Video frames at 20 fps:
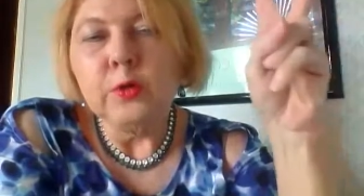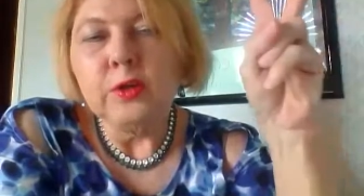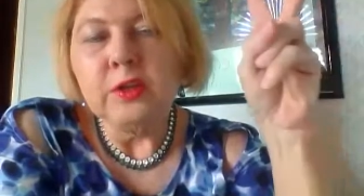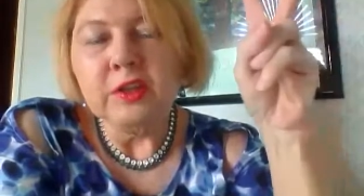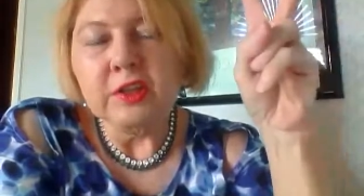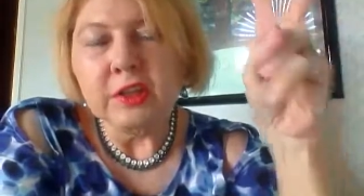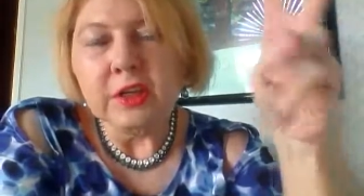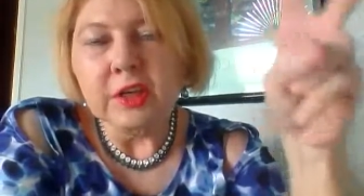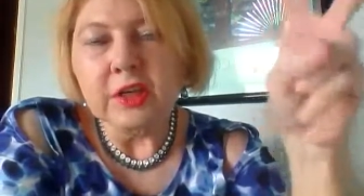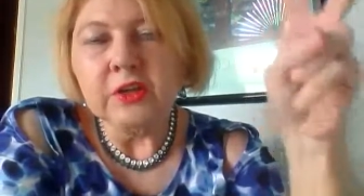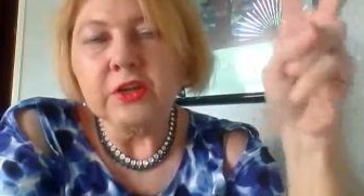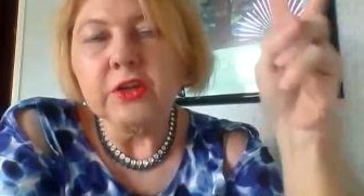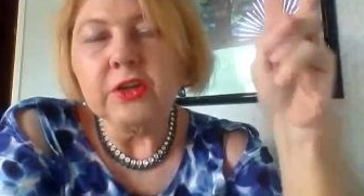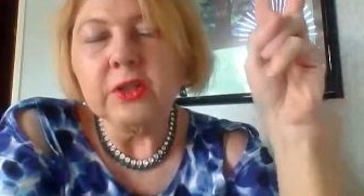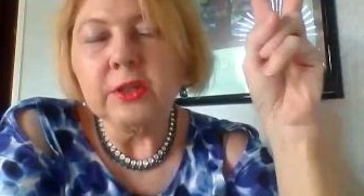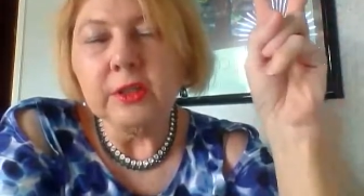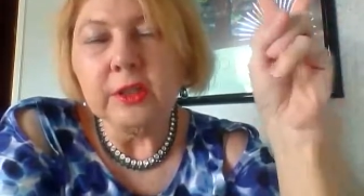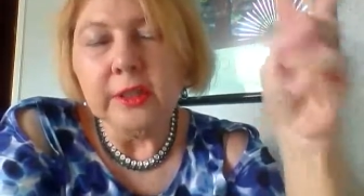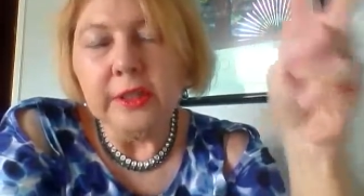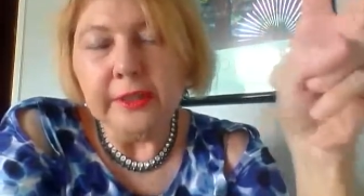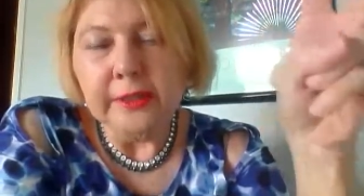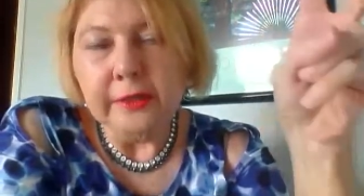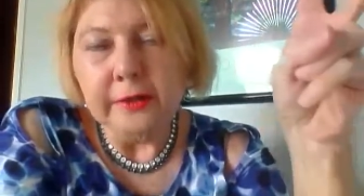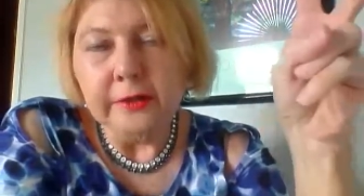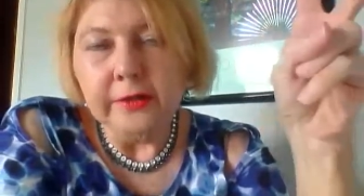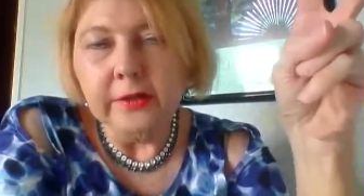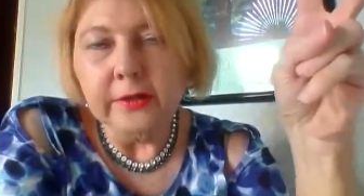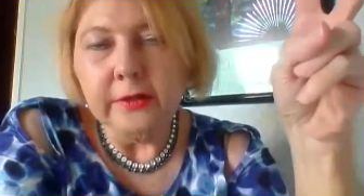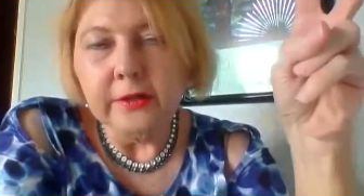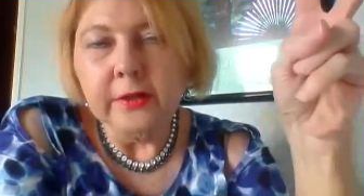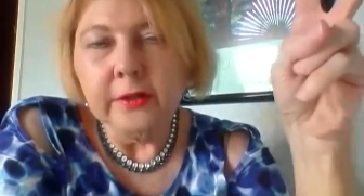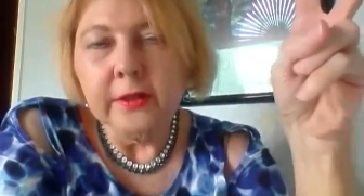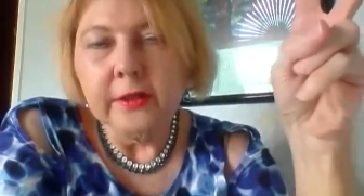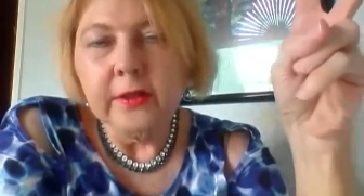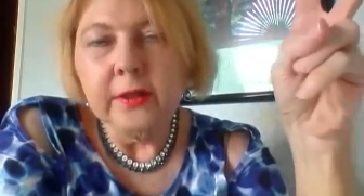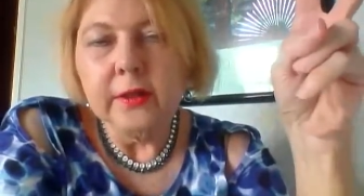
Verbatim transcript: discussion leader